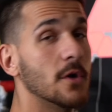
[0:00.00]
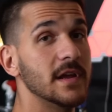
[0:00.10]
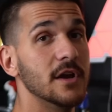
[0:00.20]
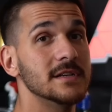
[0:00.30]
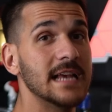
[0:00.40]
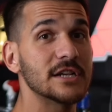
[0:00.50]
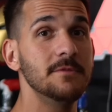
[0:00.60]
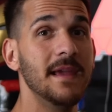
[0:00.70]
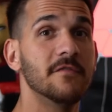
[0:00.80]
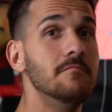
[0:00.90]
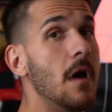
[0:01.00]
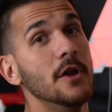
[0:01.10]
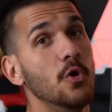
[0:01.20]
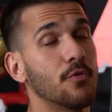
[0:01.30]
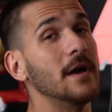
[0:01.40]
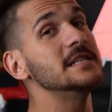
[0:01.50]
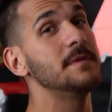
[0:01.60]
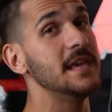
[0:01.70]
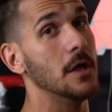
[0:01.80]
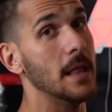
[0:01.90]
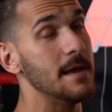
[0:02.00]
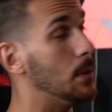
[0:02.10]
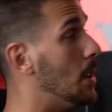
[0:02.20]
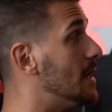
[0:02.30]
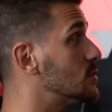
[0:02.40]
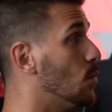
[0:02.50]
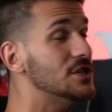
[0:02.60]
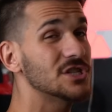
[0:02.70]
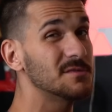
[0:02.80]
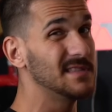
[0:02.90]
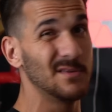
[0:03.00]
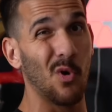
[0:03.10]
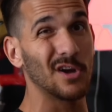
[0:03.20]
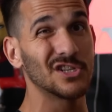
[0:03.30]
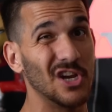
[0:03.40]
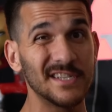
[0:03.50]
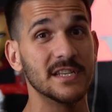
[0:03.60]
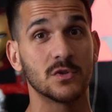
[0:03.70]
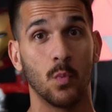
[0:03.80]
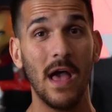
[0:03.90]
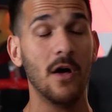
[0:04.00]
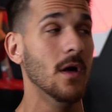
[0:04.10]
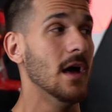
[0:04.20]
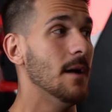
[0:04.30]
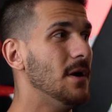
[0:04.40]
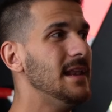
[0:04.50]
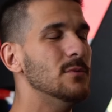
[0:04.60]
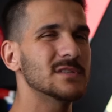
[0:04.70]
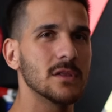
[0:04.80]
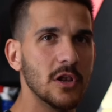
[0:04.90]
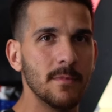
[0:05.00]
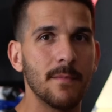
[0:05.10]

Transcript: over here is actually made of Monoprice PLA Plus, which worked just as well, but it was a little